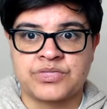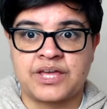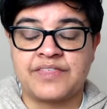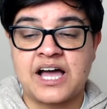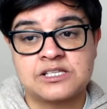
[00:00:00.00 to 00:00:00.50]

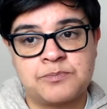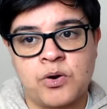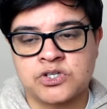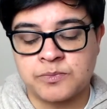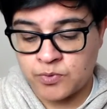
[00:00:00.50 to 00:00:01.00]
that's
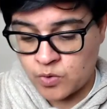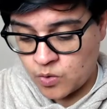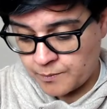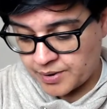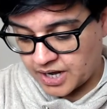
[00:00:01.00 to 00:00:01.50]

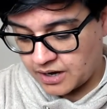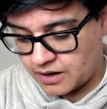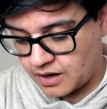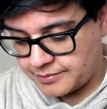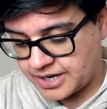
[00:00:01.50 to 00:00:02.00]
possible.
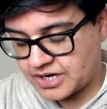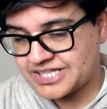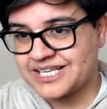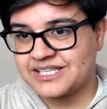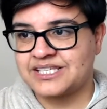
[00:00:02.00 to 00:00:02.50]
But I mean, I
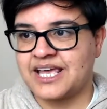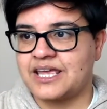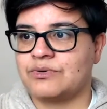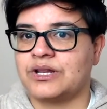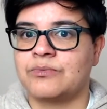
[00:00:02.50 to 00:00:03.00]
did
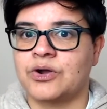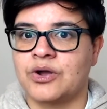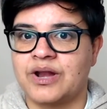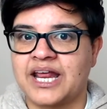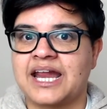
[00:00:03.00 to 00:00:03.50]
say when they were
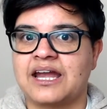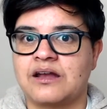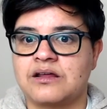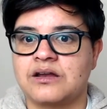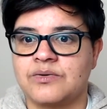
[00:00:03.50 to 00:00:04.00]
going
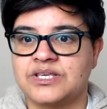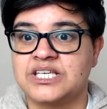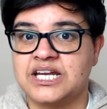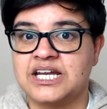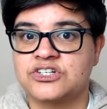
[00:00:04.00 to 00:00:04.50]
in, you know, is
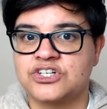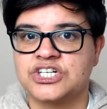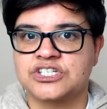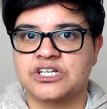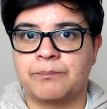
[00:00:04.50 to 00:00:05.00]
he literally
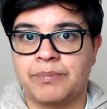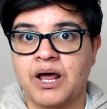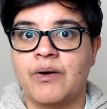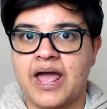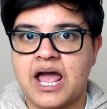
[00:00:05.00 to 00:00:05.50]
just going to
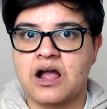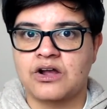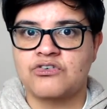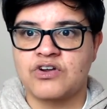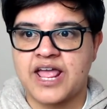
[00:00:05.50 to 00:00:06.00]
blow it and
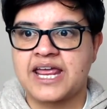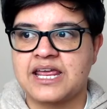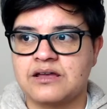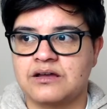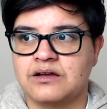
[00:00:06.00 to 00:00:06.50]

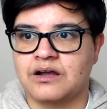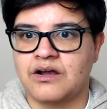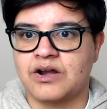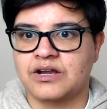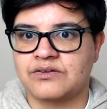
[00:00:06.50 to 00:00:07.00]
create a
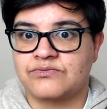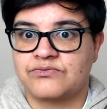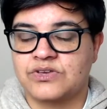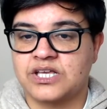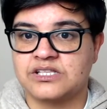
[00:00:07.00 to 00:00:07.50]
kind of
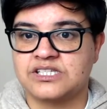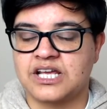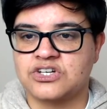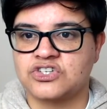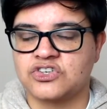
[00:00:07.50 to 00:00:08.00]

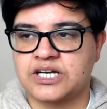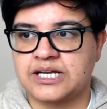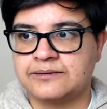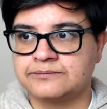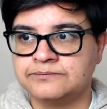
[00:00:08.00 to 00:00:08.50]

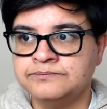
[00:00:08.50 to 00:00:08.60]
incendiary